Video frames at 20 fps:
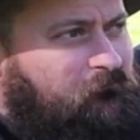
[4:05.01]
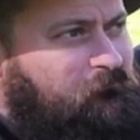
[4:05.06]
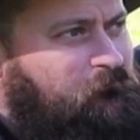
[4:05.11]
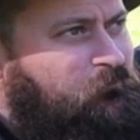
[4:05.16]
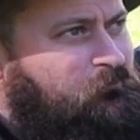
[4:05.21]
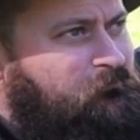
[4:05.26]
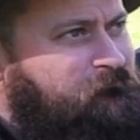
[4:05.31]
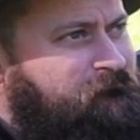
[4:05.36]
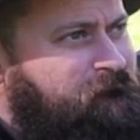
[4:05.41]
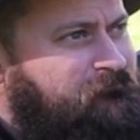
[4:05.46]

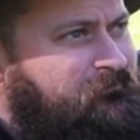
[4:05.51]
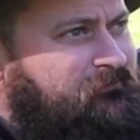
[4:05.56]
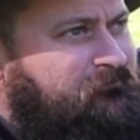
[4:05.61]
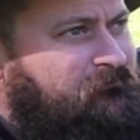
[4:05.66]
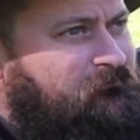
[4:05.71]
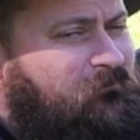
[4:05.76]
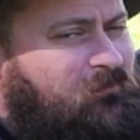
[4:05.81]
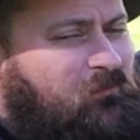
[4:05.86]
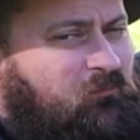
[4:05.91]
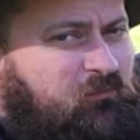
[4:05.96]
you would have seen
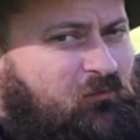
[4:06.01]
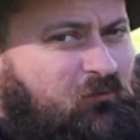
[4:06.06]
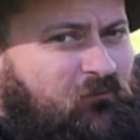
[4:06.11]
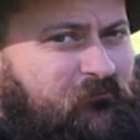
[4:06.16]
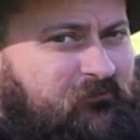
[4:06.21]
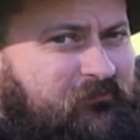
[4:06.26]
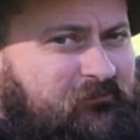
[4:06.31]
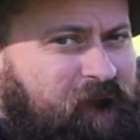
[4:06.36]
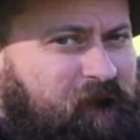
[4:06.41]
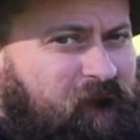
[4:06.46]
that I
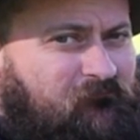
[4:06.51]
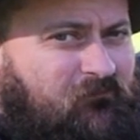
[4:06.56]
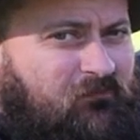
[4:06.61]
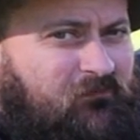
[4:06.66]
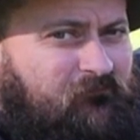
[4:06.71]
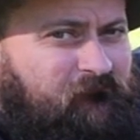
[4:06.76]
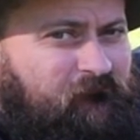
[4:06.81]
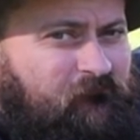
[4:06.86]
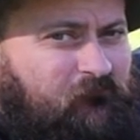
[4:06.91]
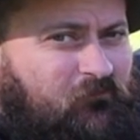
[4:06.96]
bought these
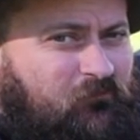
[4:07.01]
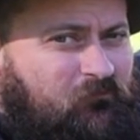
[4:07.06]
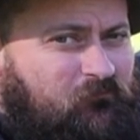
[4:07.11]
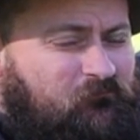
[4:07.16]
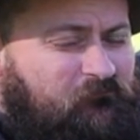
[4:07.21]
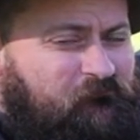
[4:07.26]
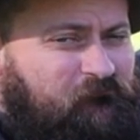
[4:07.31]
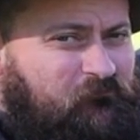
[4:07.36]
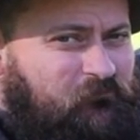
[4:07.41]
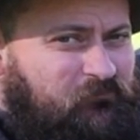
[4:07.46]
lights
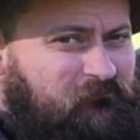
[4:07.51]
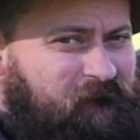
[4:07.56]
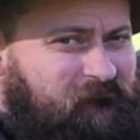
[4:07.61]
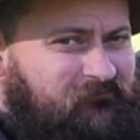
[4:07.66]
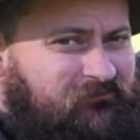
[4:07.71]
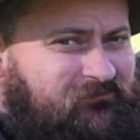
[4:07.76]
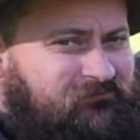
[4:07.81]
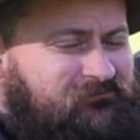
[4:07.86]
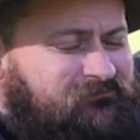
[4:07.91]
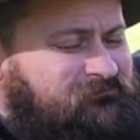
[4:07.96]
from
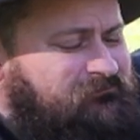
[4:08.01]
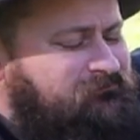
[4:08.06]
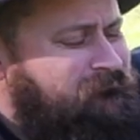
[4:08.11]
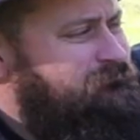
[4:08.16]
Supercenter.